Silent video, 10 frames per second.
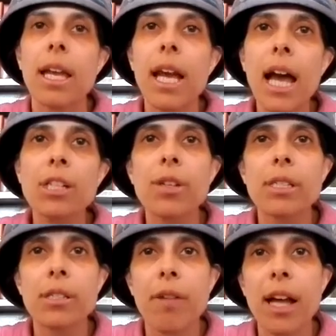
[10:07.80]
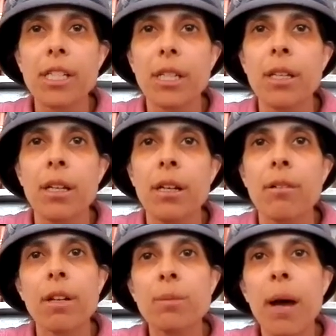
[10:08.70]
In contrast to Rashi,
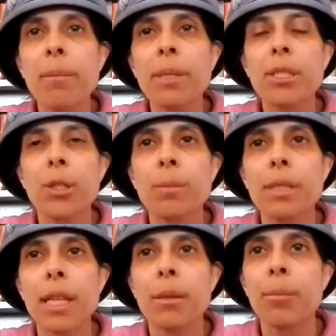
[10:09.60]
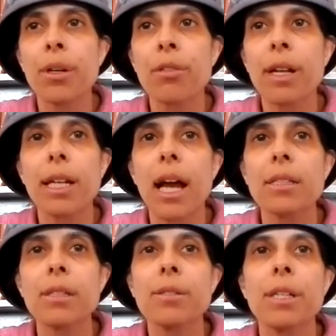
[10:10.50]
Rushboim assumes that the birthright
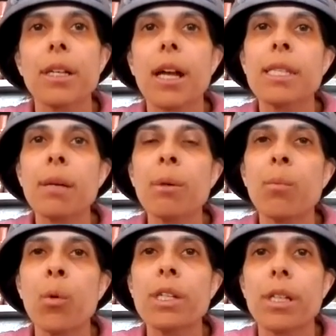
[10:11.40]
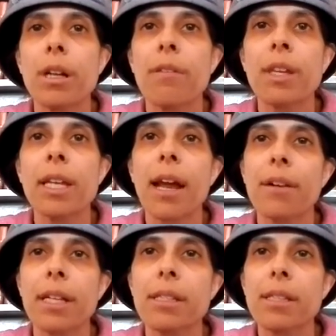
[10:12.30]
constituted a double portion of the
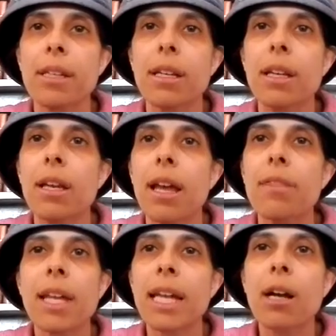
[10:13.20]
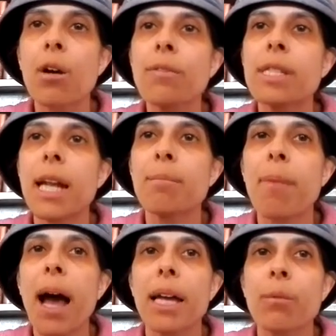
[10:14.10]
inheritance, and that Yaakov did not
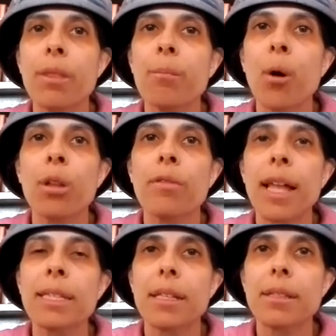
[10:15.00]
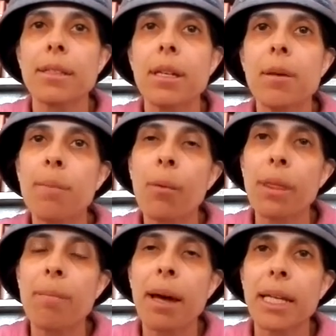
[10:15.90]
buy it with a bowl of lentils, but
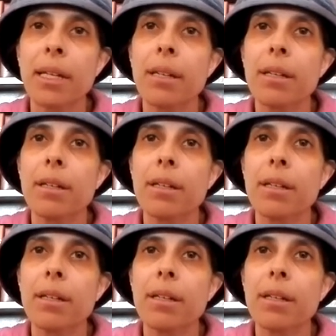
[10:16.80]
with money.